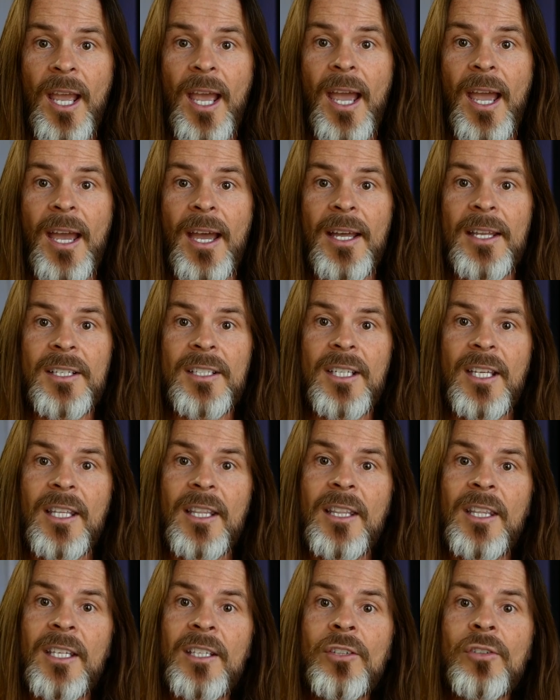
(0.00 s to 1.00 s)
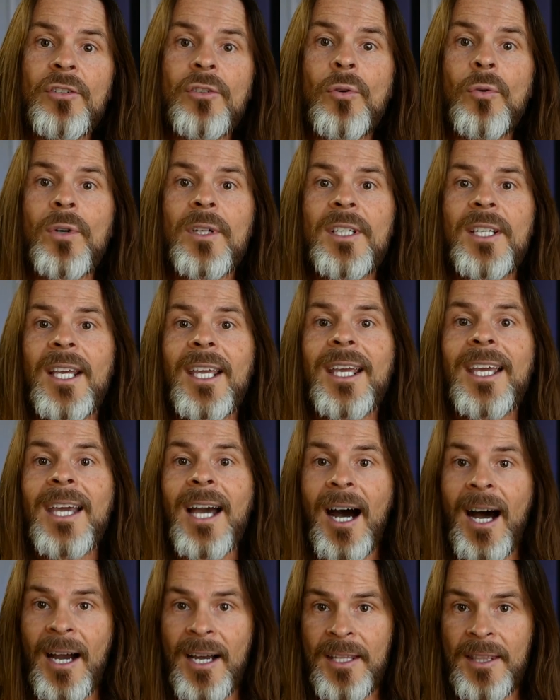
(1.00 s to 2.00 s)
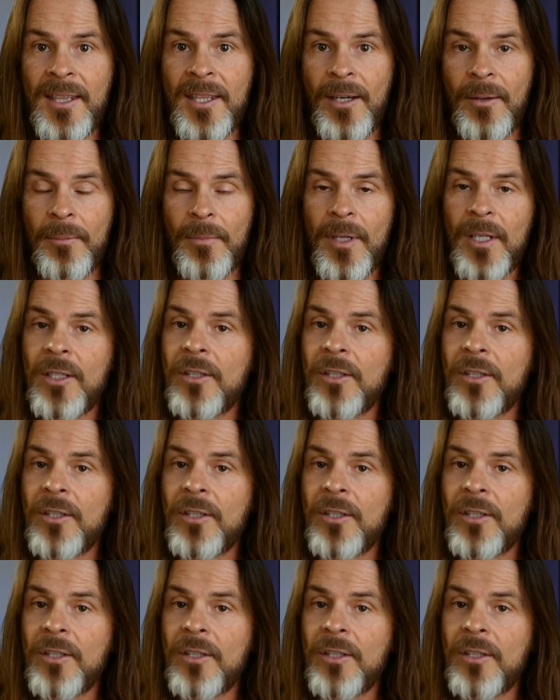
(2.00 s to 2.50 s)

and then you're going to guide them.